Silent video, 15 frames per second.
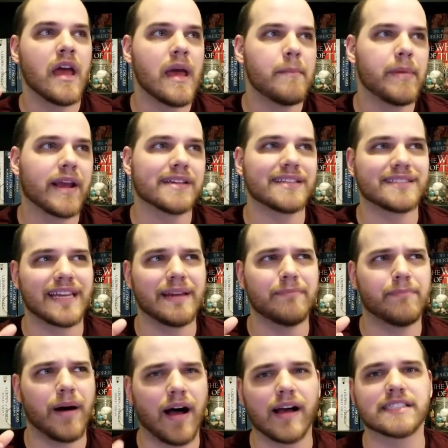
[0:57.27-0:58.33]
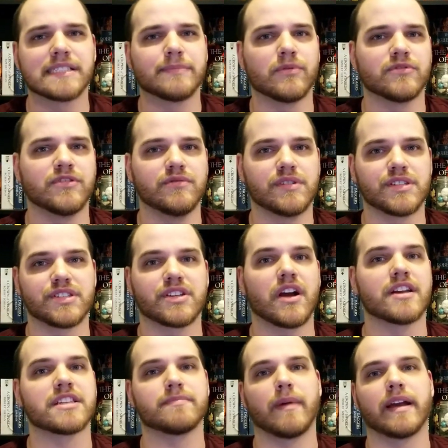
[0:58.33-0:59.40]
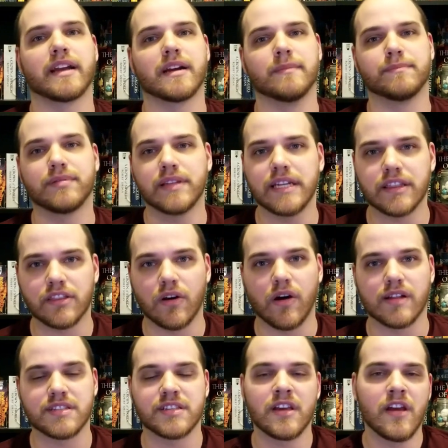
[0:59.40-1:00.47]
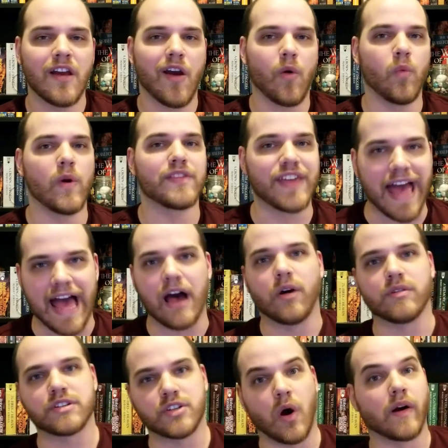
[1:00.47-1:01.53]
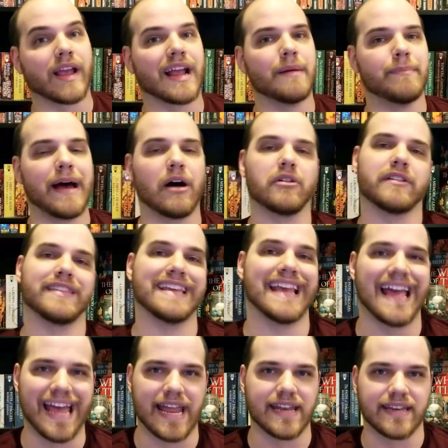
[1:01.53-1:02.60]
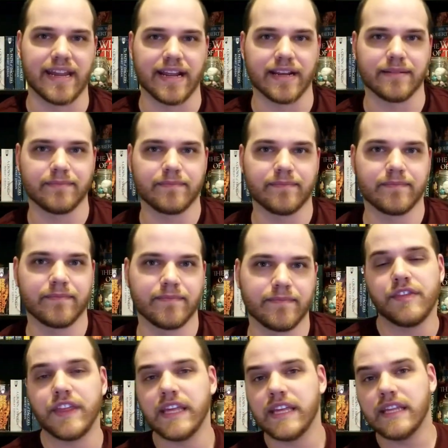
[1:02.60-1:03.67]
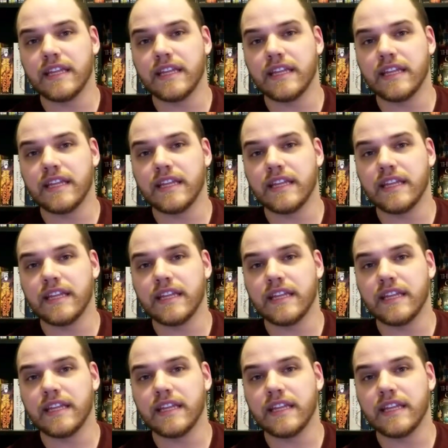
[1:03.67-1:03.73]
because it's impossible to discuss my complete thoughts without talking about the ending. The